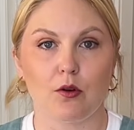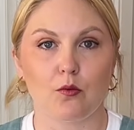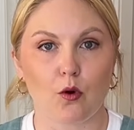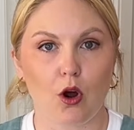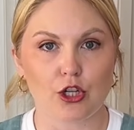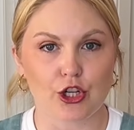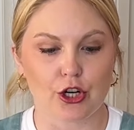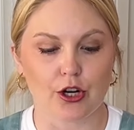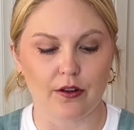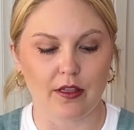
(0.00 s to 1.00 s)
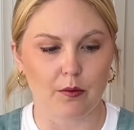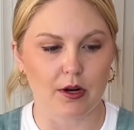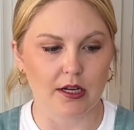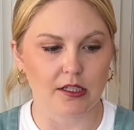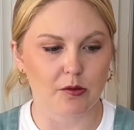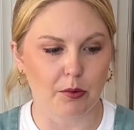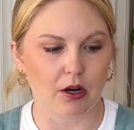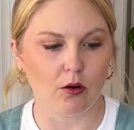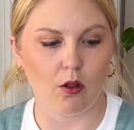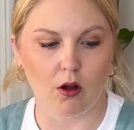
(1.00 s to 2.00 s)
raw sugar that we're gonna
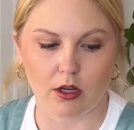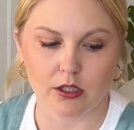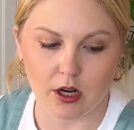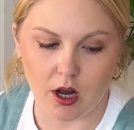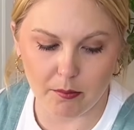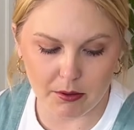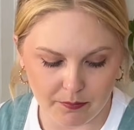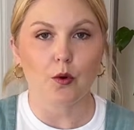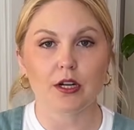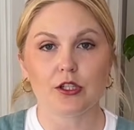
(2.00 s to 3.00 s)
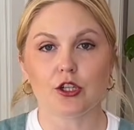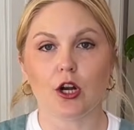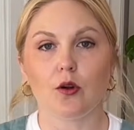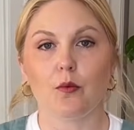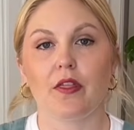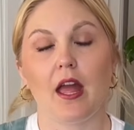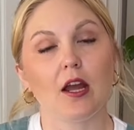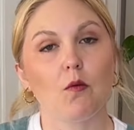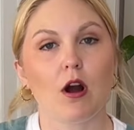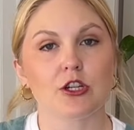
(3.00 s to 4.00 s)
sprinkle on top. We're gonna start with
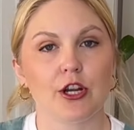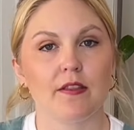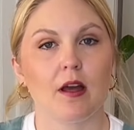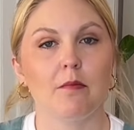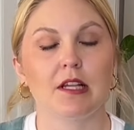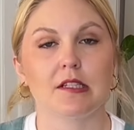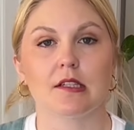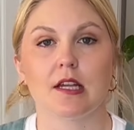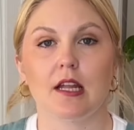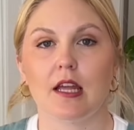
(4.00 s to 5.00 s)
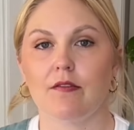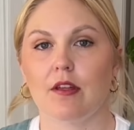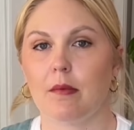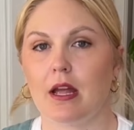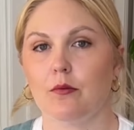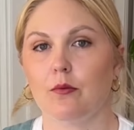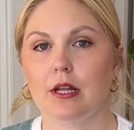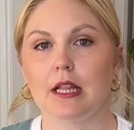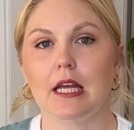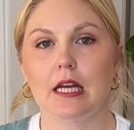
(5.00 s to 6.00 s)
egg washing them. This is gonna give them a
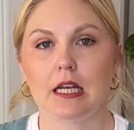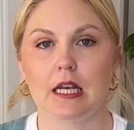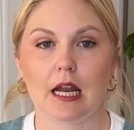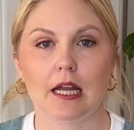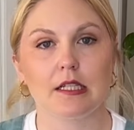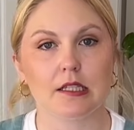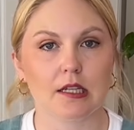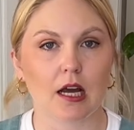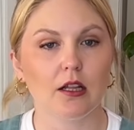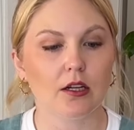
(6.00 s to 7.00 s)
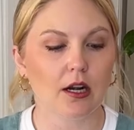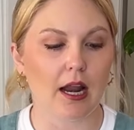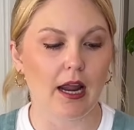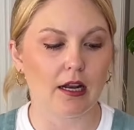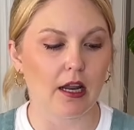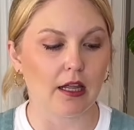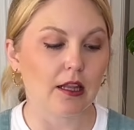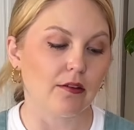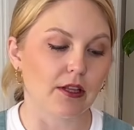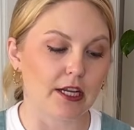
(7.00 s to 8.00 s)
really nice color and a
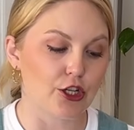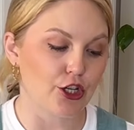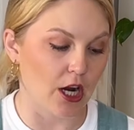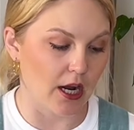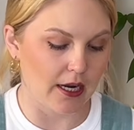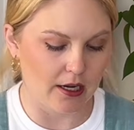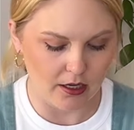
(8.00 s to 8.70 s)
lovely shine.